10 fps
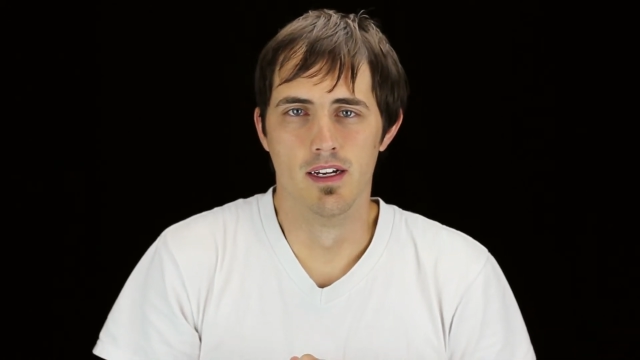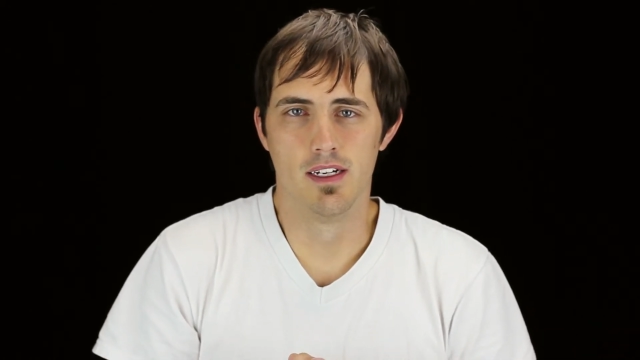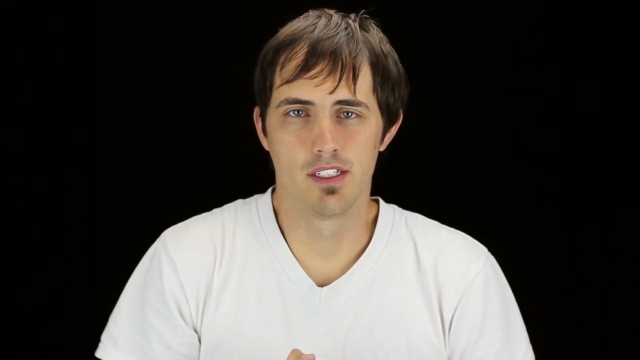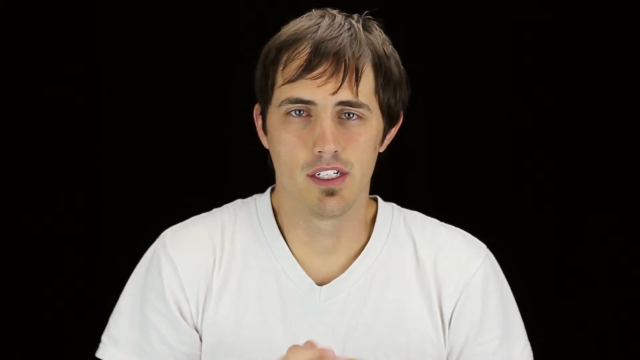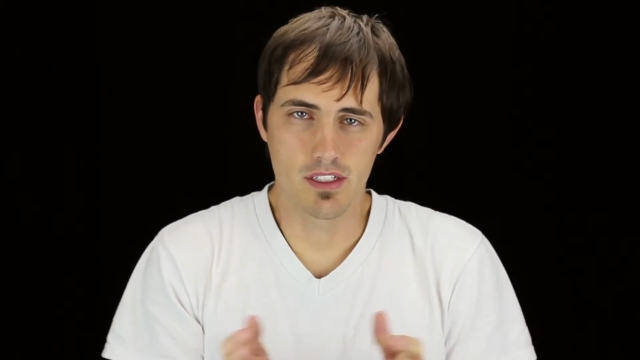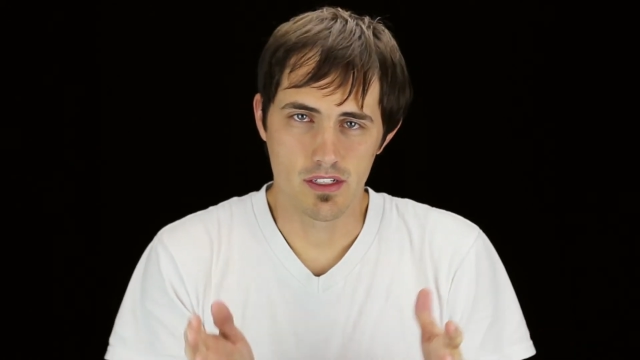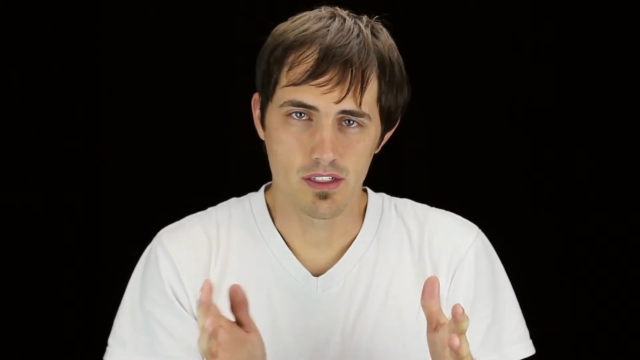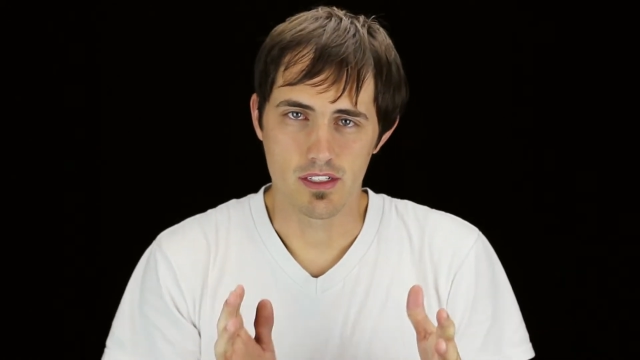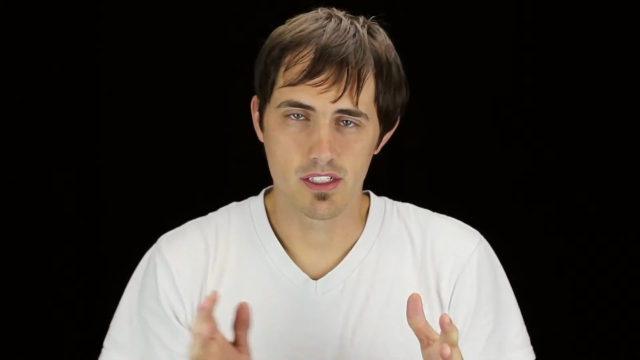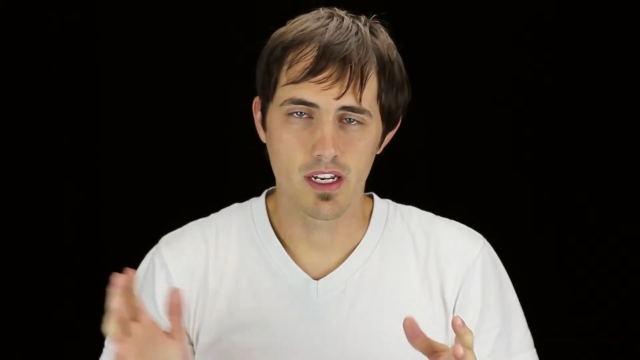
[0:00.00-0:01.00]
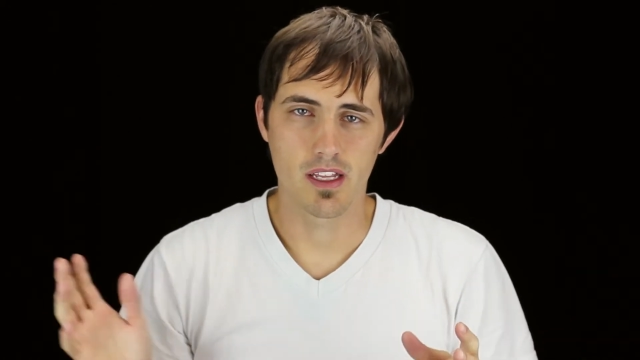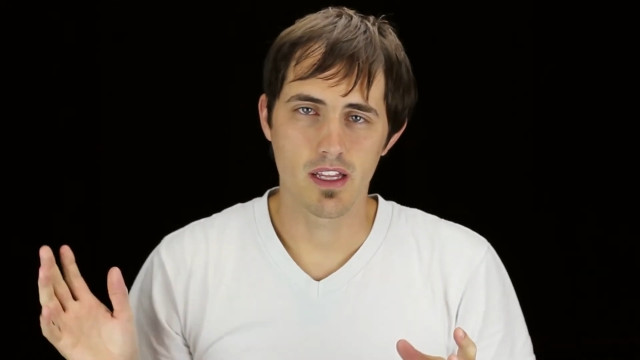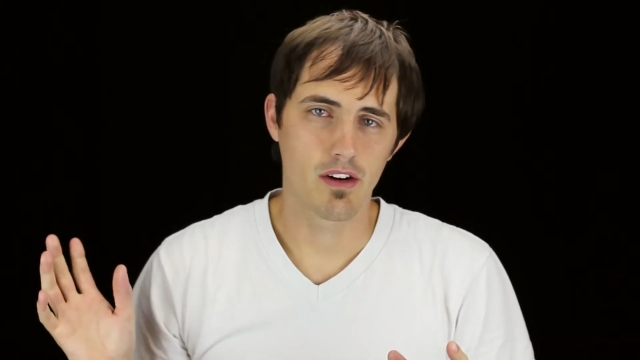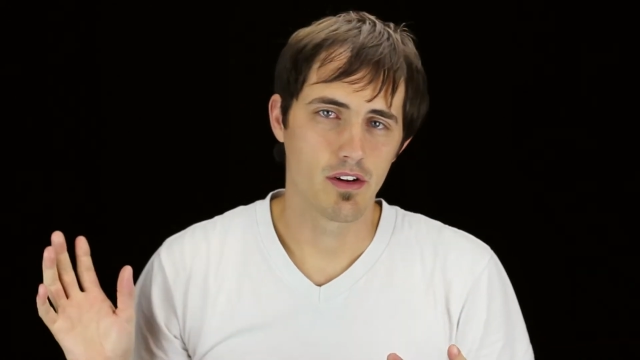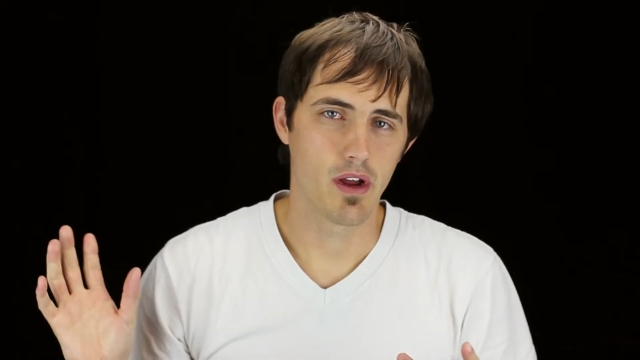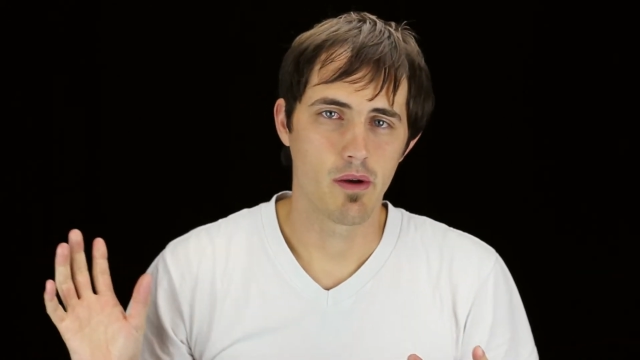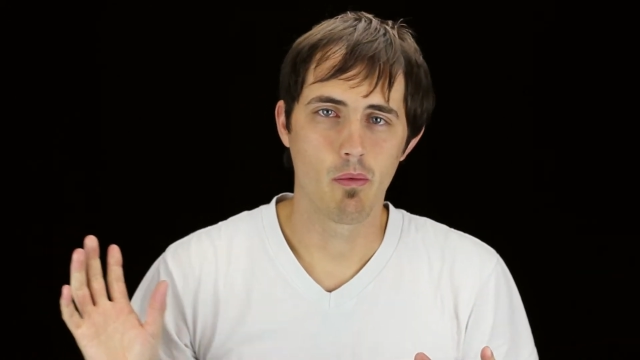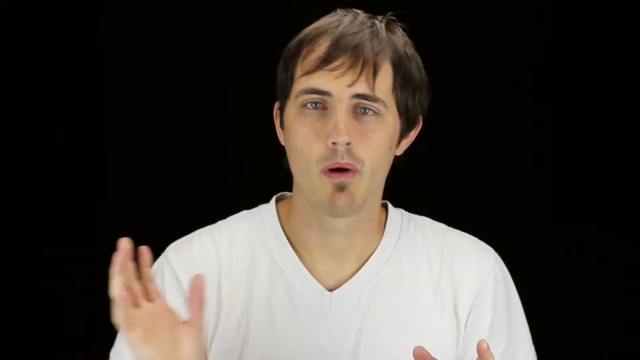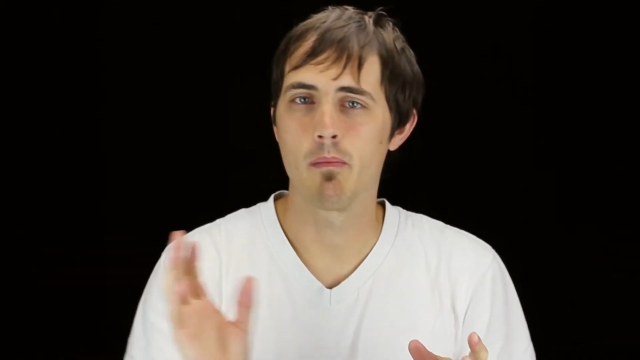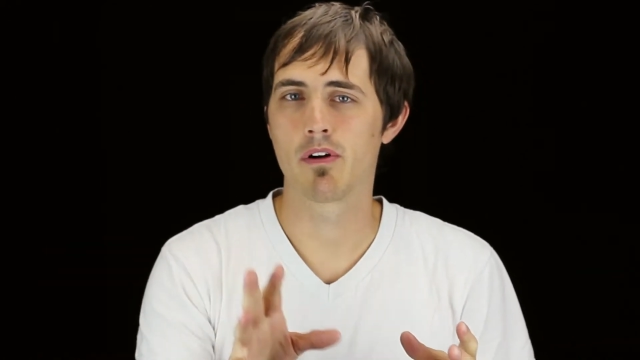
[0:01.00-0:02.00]
Jesus is sitting there, and
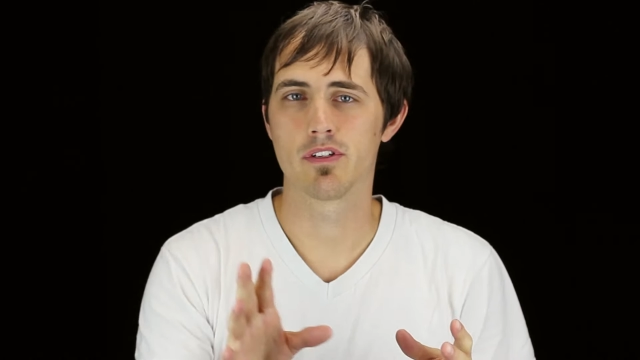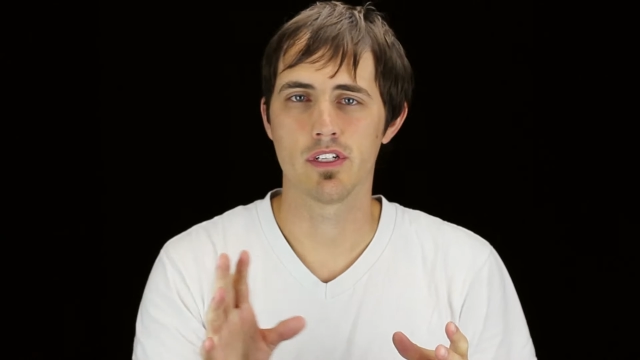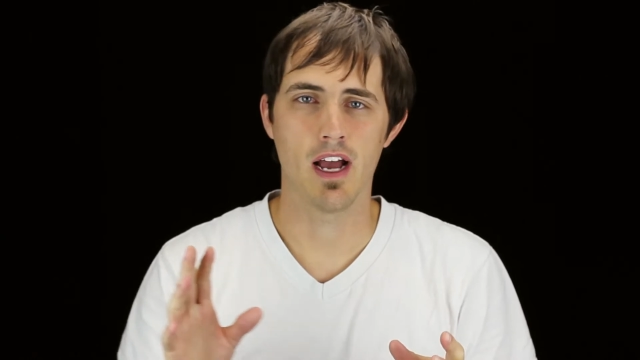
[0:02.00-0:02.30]
one person